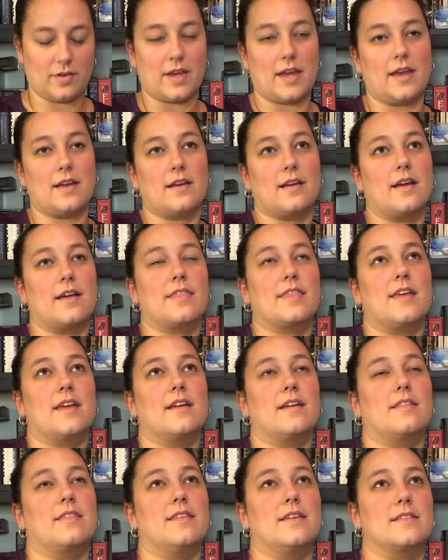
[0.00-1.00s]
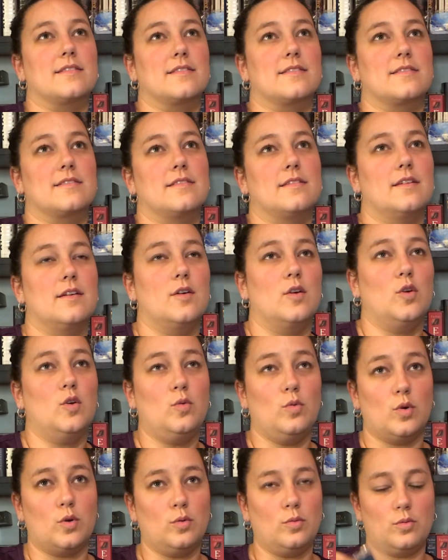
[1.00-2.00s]
I think this,
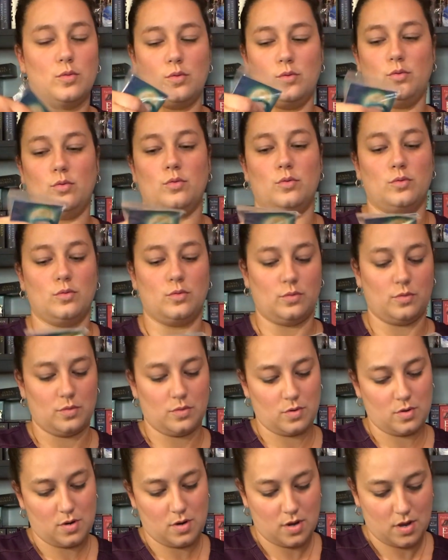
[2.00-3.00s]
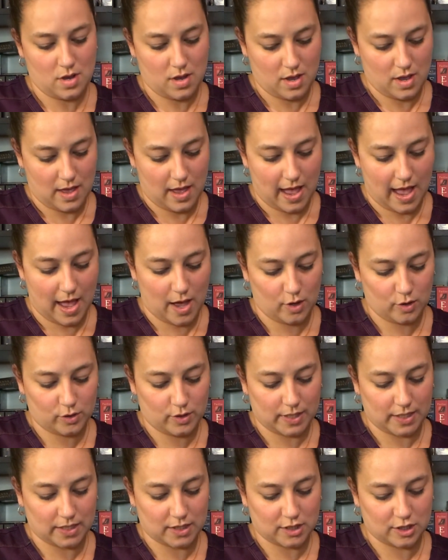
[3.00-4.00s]
Owlcrate
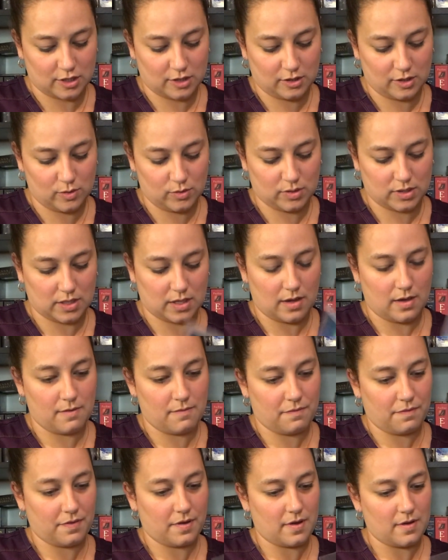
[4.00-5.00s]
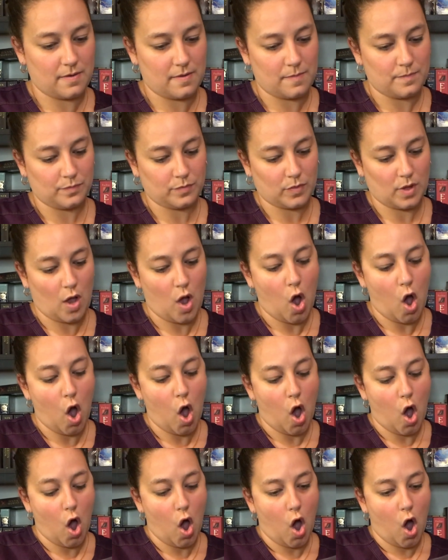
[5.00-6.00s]
exclusive.
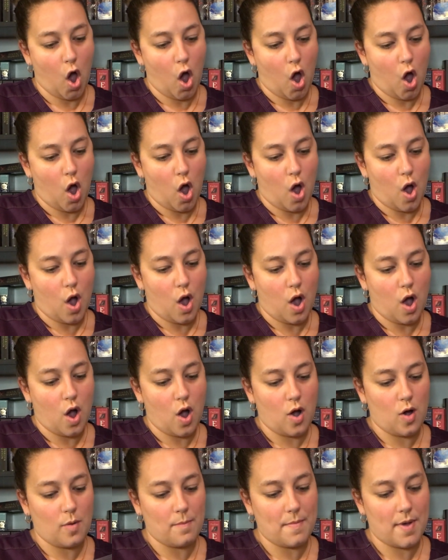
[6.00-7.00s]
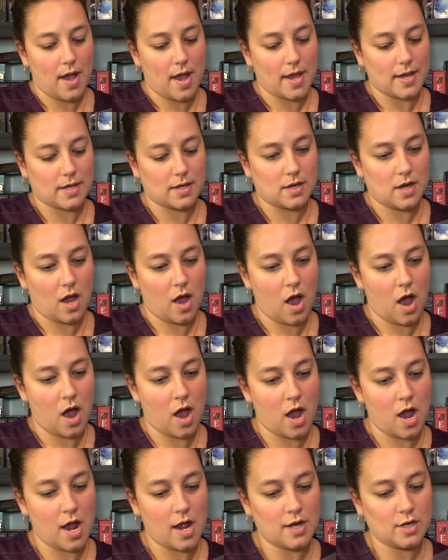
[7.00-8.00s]
Oh my
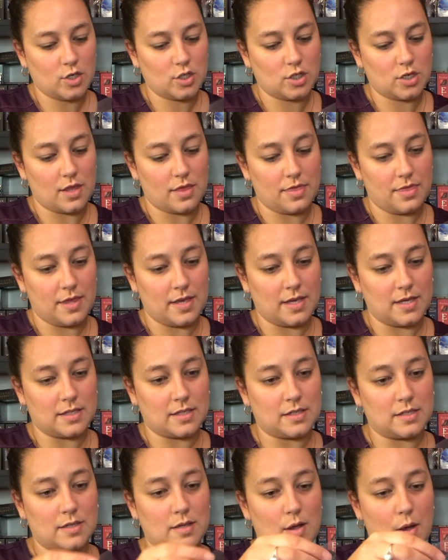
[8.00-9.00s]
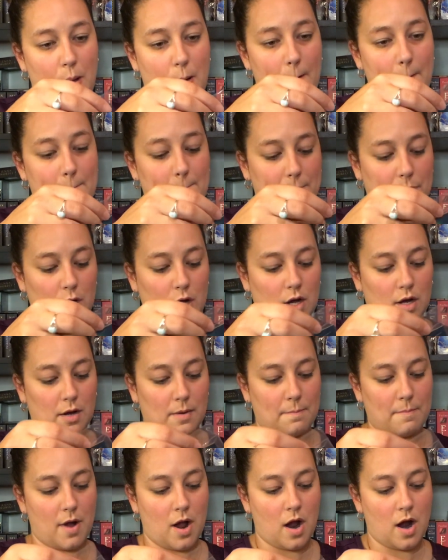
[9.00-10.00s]
gosh. This
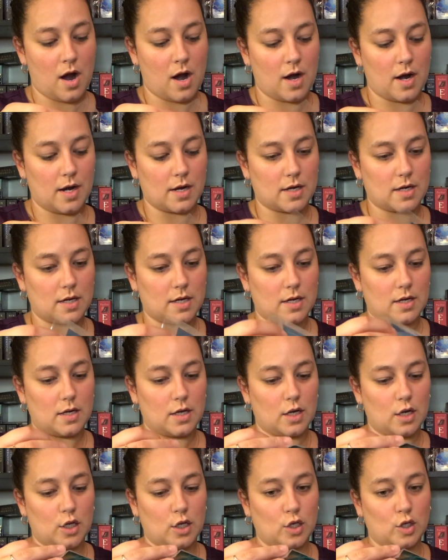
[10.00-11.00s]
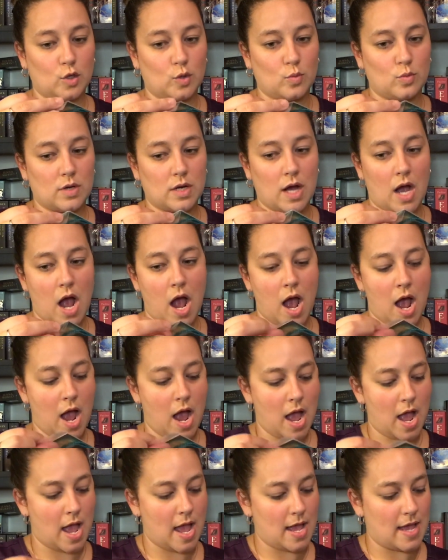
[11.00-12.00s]
bookmark, you
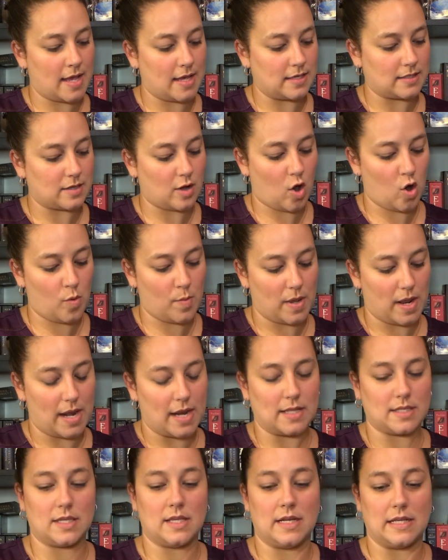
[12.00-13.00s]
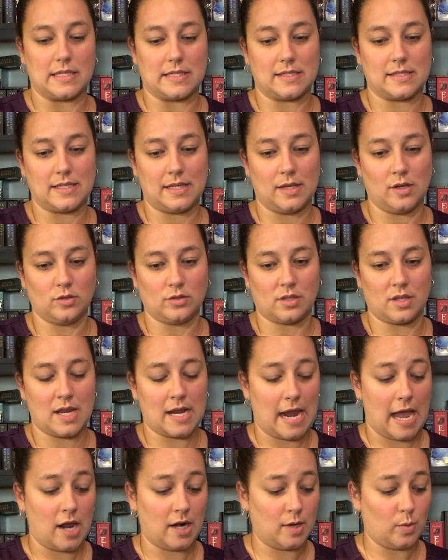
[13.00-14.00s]
guys. Oh man, it's in a sealed
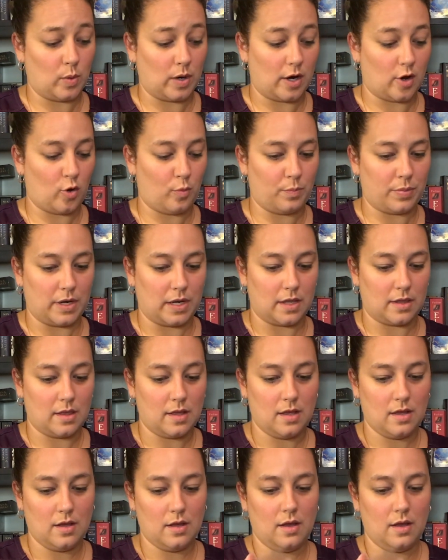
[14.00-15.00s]
thing. I don't even want to open it.